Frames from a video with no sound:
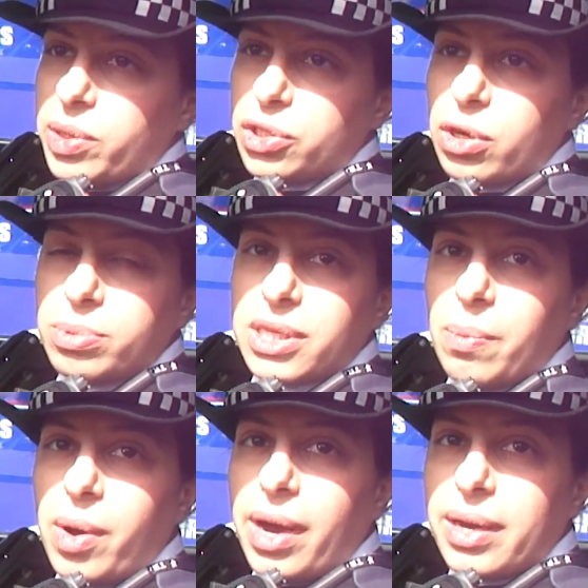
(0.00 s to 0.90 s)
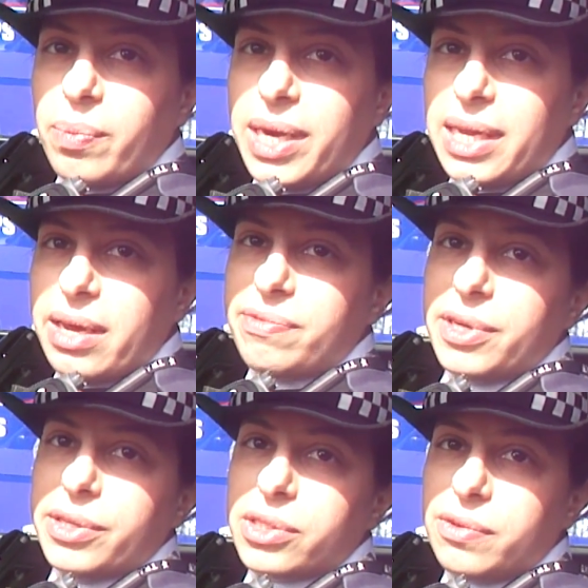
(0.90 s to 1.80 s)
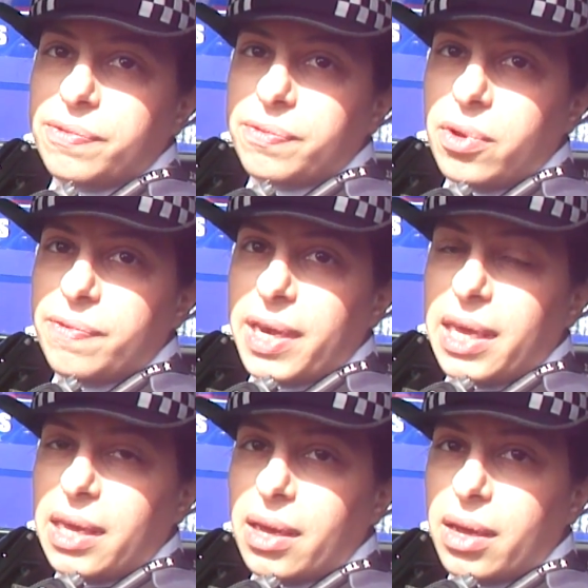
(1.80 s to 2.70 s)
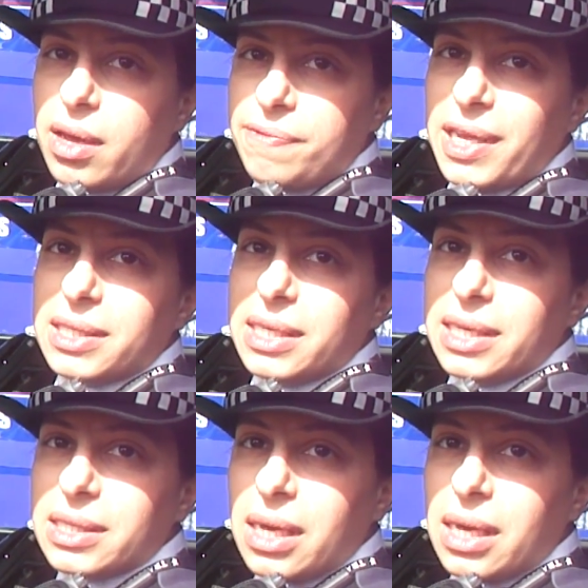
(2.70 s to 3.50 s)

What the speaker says: stop someone and we need evidence of any offences,